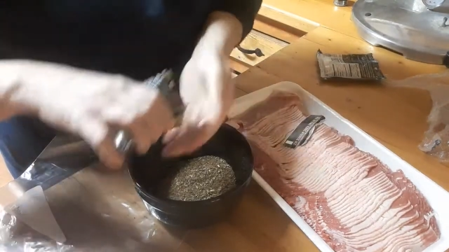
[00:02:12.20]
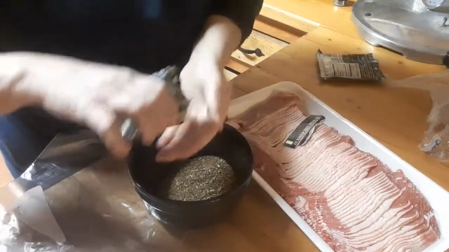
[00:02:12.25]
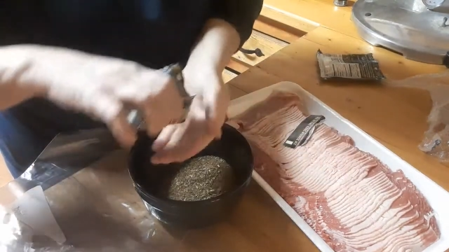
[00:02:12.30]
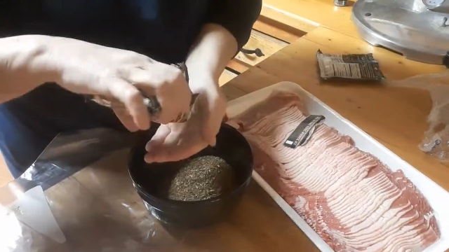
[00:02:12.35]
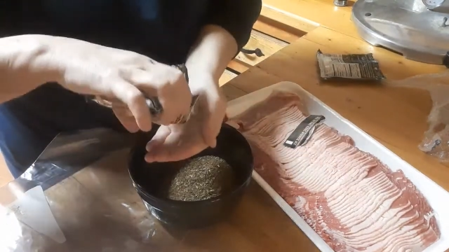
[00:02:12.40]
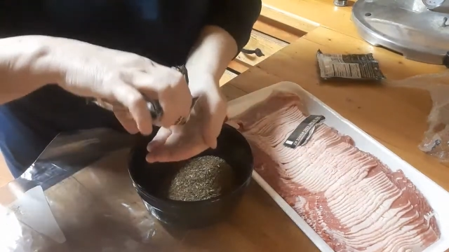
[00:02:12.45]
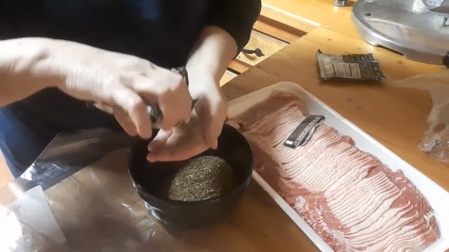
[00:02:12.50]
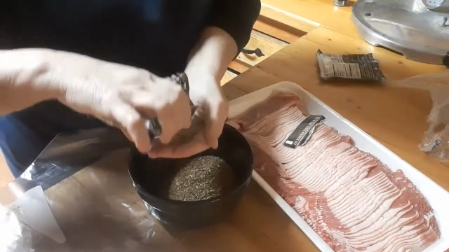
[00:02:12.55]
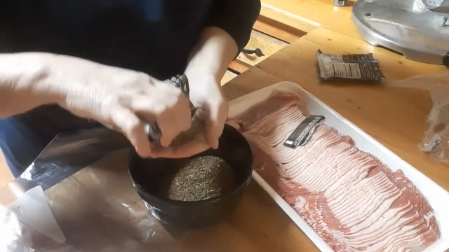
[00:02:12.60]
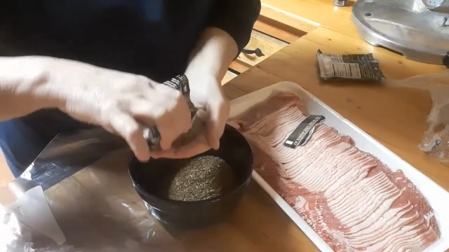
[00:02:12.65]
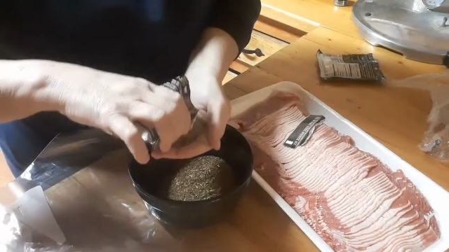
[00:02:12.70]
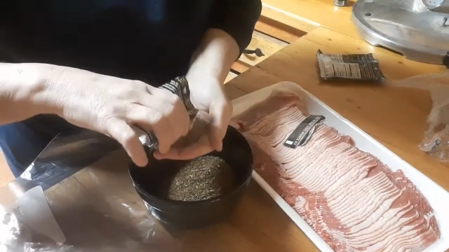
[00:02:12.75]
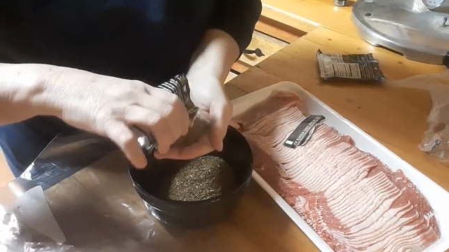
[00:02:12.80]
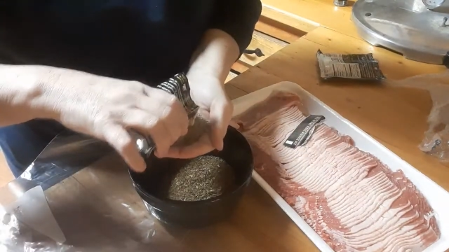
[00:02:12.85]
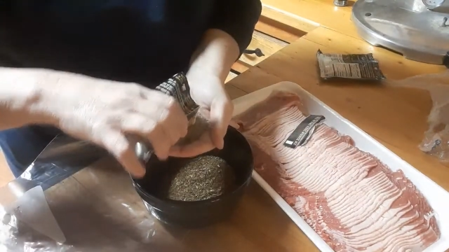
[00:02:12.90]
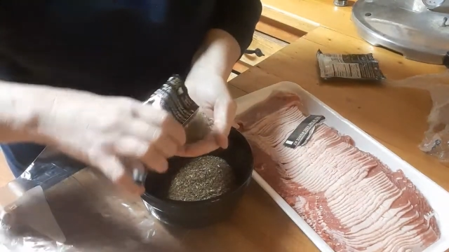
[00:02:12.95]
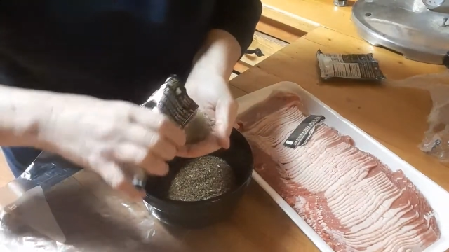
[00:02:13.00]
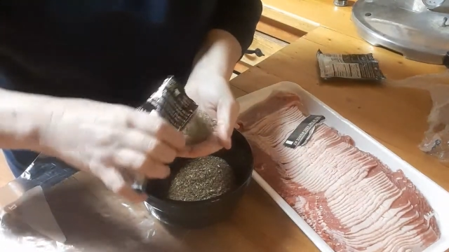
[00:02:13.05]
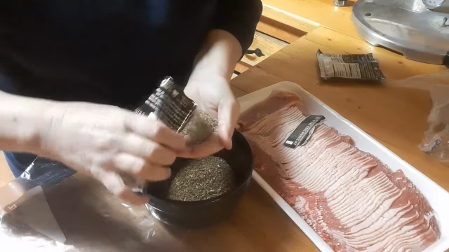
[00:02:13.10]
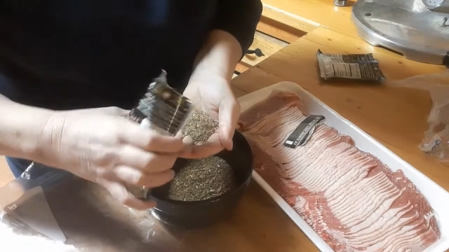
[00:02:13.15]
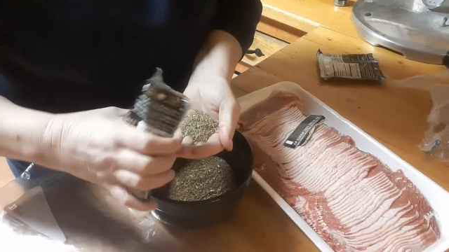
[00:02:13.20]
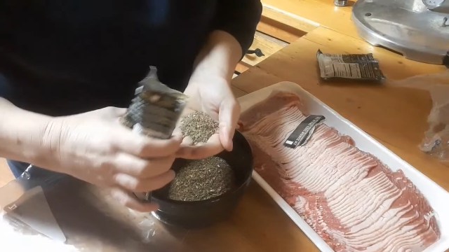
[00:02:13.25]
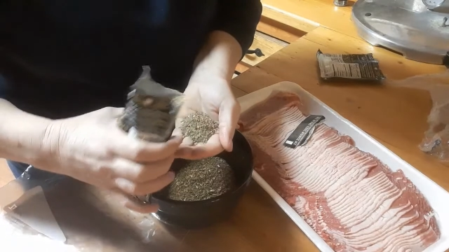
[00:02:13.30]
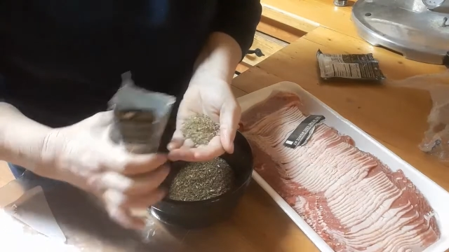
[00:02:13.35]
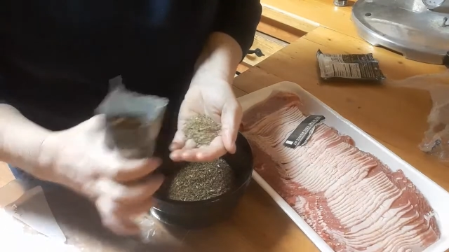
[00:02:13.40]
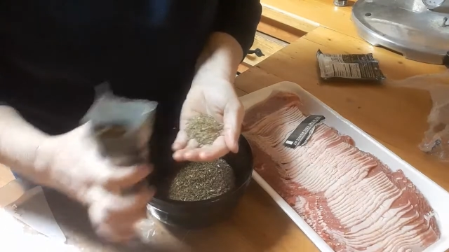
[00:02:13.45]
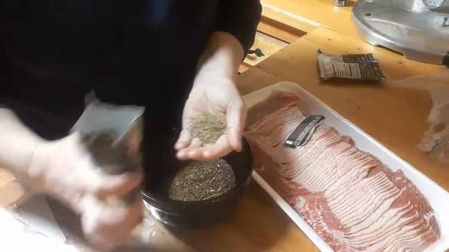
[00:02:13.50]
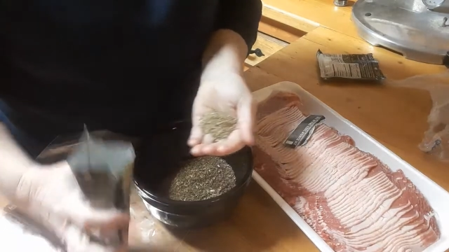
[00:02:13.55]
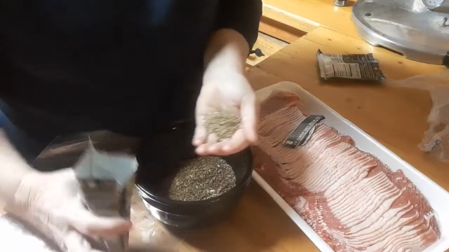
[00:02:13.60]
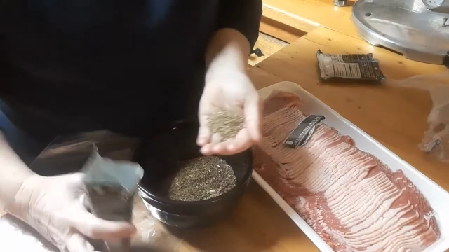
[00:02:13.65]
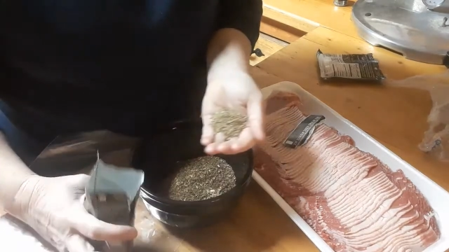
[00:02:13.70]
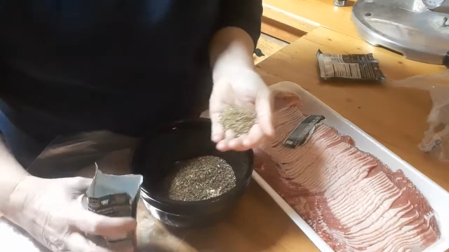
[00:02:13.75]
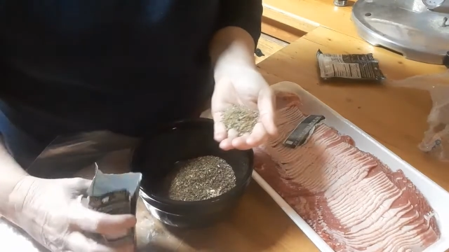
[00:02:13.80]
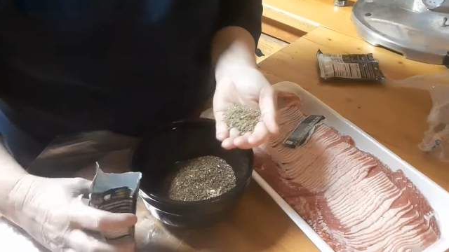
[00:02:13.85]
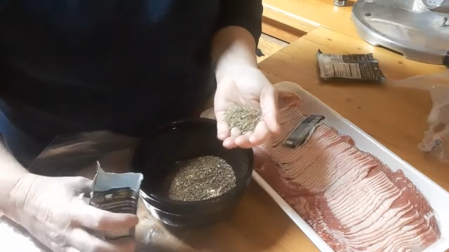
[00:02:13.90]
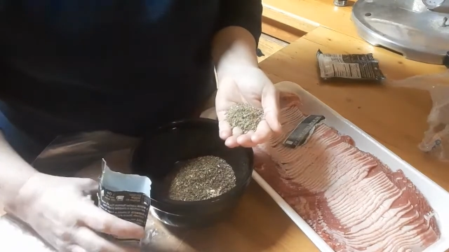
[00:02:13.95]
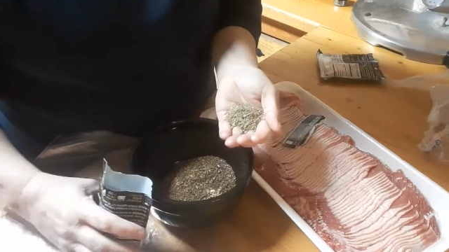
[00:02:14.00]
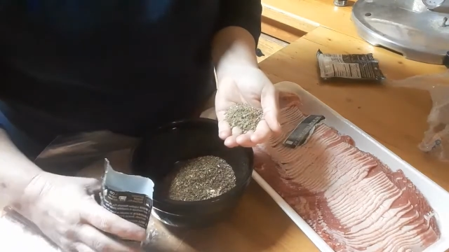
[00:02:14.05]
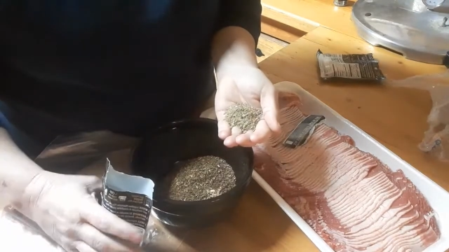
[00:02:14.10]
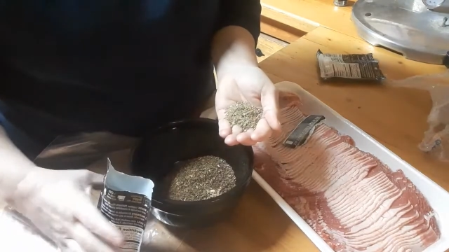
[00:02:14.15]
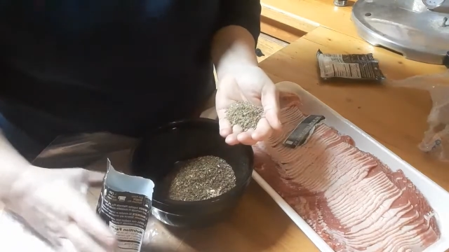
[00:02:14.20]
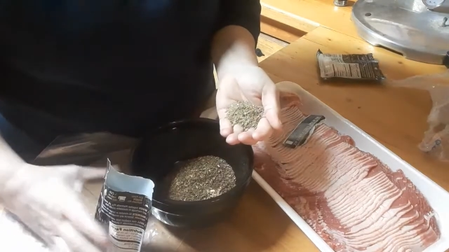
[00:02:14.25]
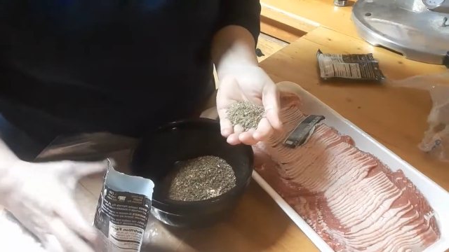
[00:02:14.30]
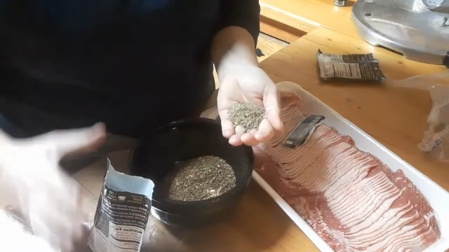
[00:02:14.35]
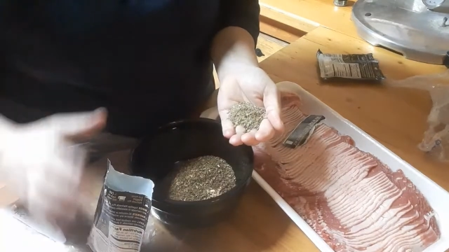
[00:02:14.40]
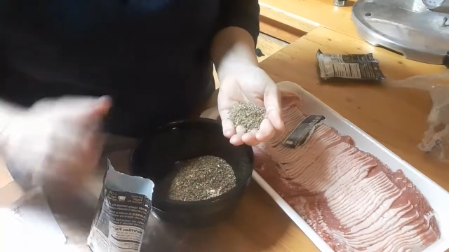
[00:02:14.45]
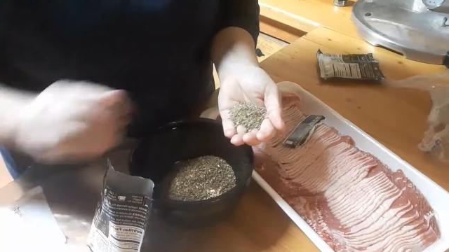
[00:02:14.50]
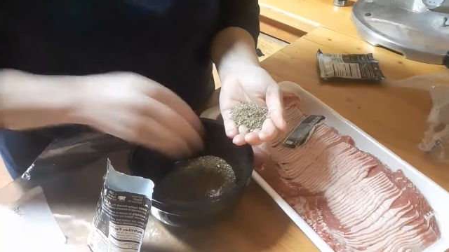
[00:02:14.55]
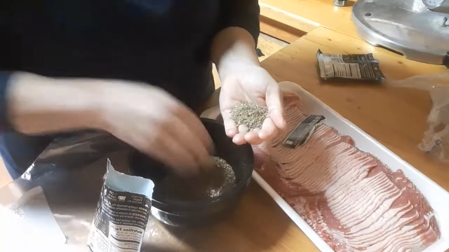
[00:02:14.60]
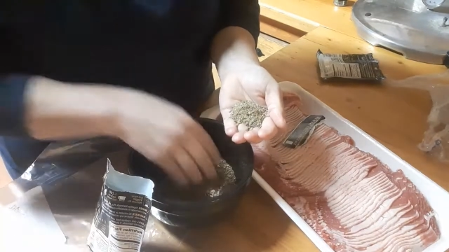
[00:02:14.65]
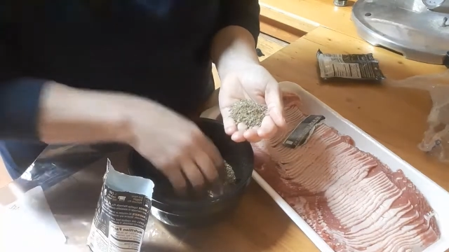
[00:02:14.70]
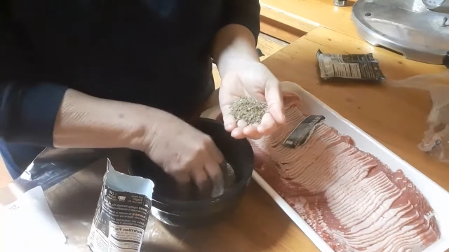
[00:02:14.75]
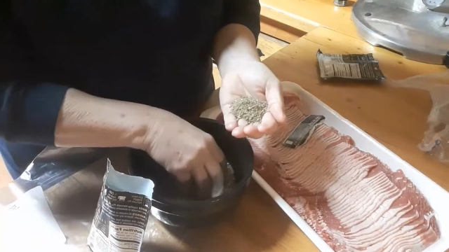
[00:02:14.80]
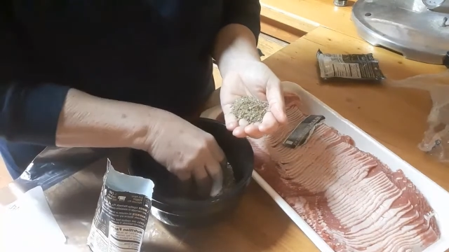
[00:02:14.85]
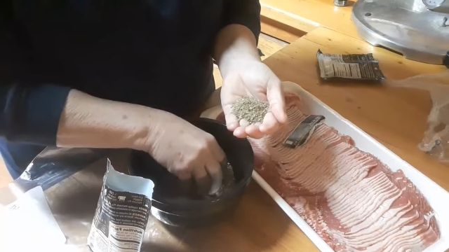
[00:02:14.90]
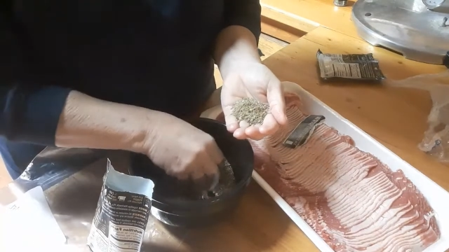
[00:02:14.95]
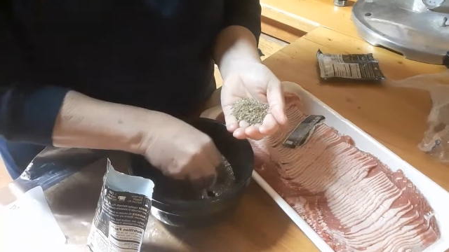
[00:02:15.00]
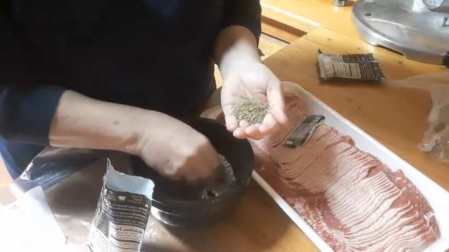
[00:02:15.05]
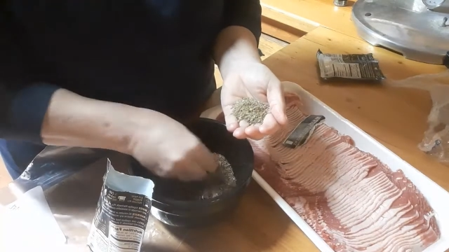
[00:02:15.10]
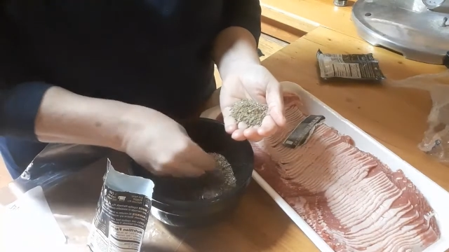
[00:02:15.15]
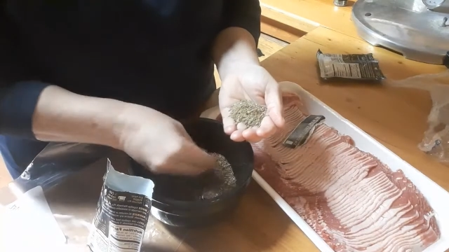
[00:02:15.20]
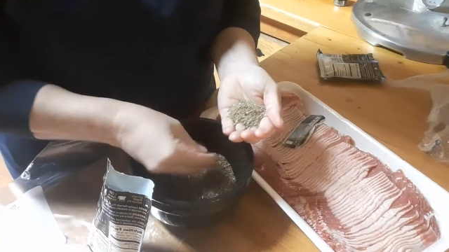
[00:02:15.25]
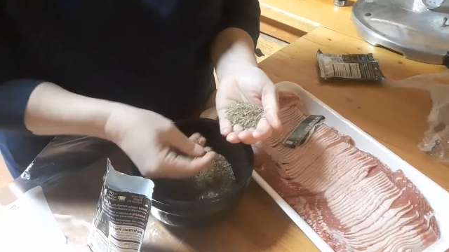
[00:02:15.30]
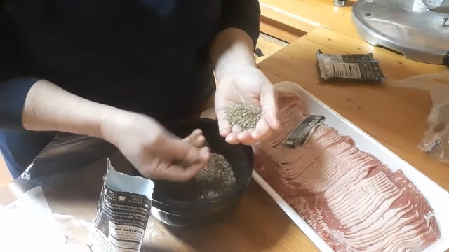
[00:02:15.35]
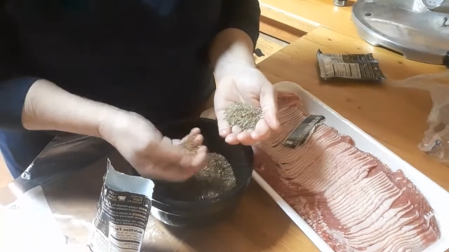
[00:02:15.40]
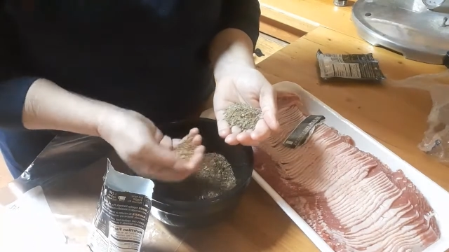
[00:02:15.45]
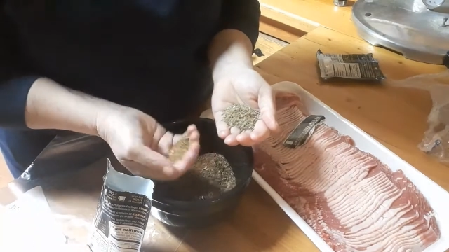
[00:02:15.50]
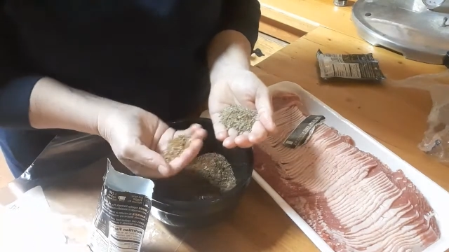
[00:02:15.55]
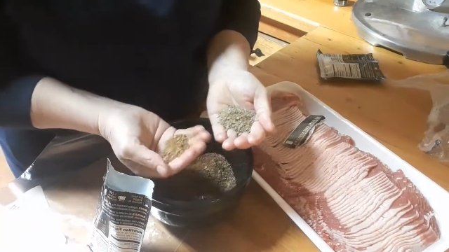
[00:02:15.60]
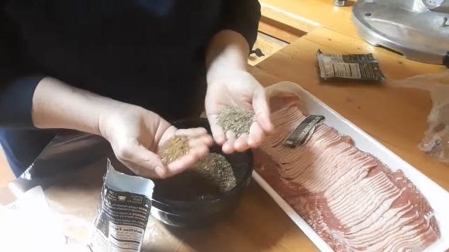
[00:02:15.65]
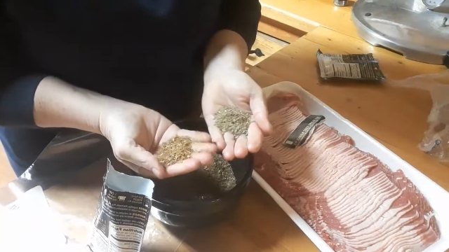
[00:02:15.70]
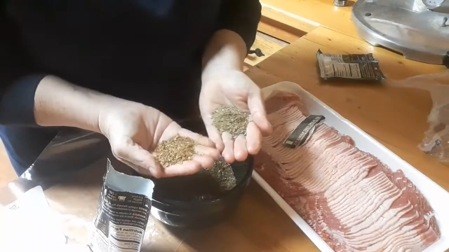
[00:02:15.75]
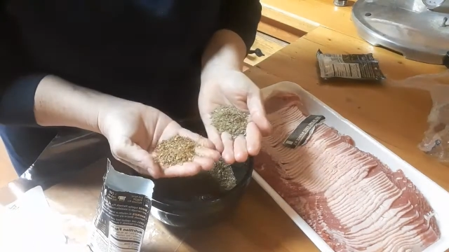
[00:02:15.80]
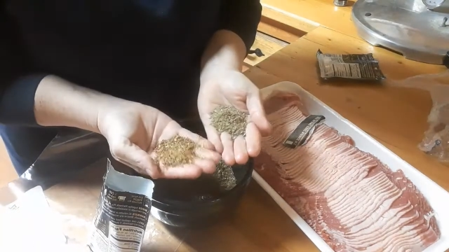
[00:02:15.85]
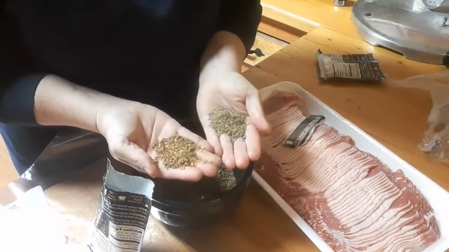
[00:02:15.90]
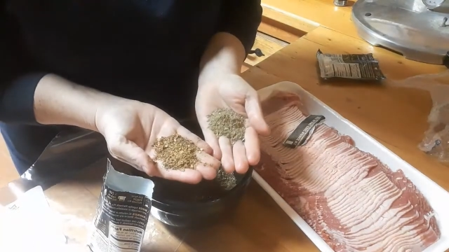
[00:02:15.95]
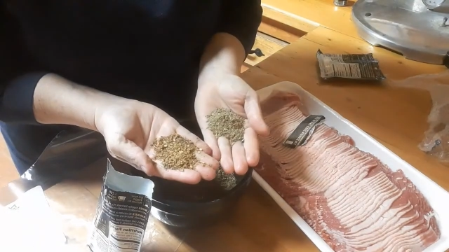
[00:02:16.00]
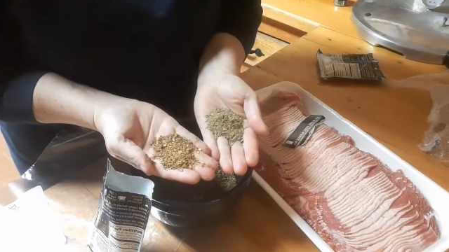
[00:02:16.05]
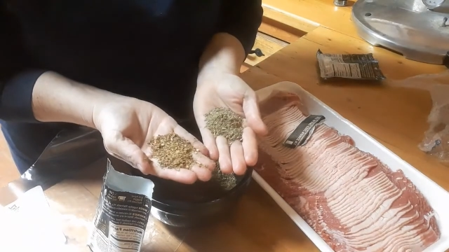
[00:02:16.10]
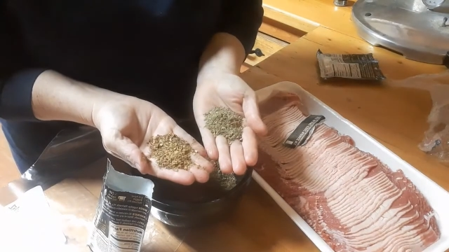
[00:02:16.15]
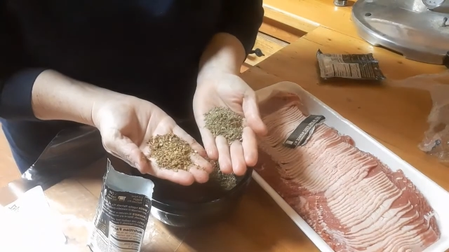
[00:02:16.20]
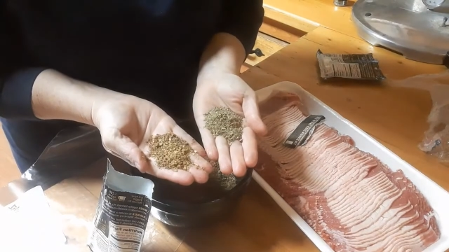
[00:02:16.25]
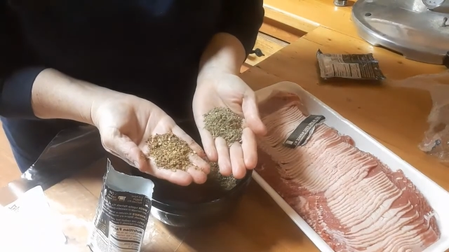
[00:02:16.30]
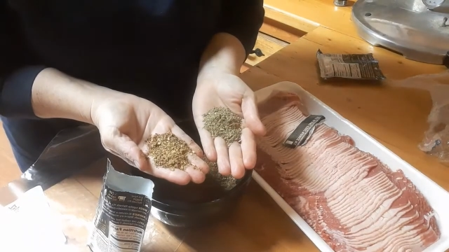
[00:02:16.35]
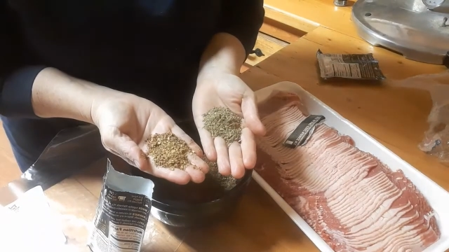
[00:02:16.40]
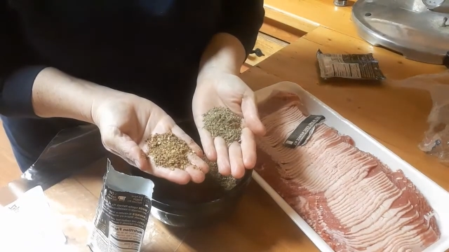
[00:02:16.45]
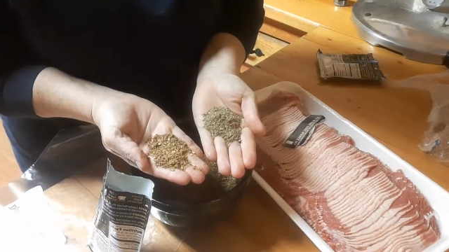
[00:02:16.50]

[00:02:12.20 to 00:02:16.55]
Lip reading: [unreadable: no face in view]